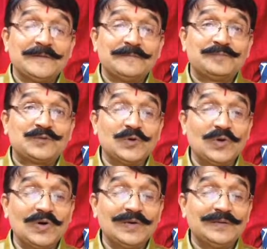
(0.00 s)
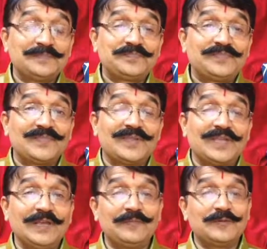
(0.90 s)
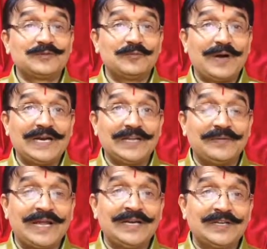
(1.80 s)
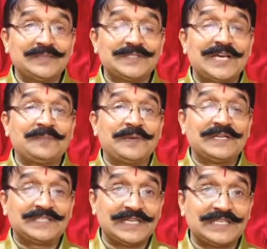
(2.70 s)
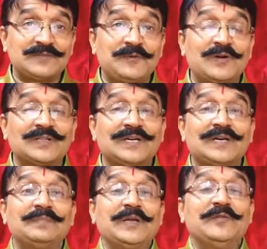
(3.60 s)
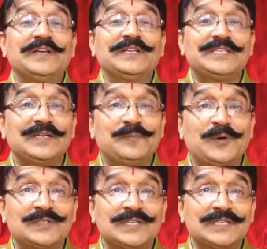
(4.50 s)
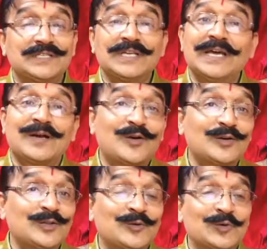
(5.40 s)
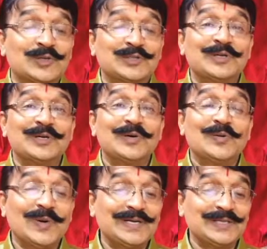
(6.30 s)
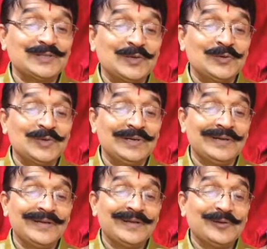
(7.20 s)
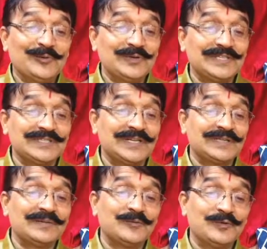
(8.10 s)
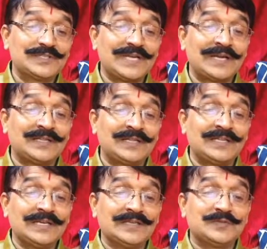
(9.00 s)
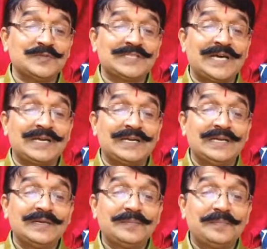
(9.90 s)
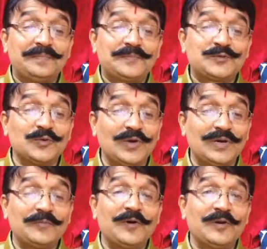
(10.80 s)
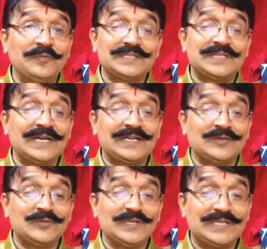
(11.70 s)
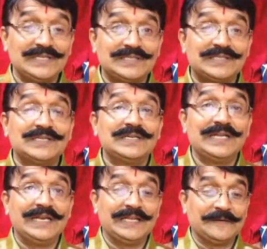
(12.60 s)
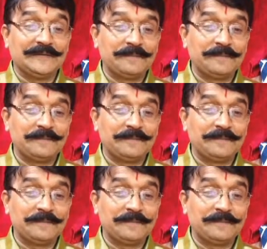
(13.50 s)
So if whatever items are purchased for the manufacturing process, they are not the goods. What is the good? Goods are the things which are sold, for which that unit is dealing.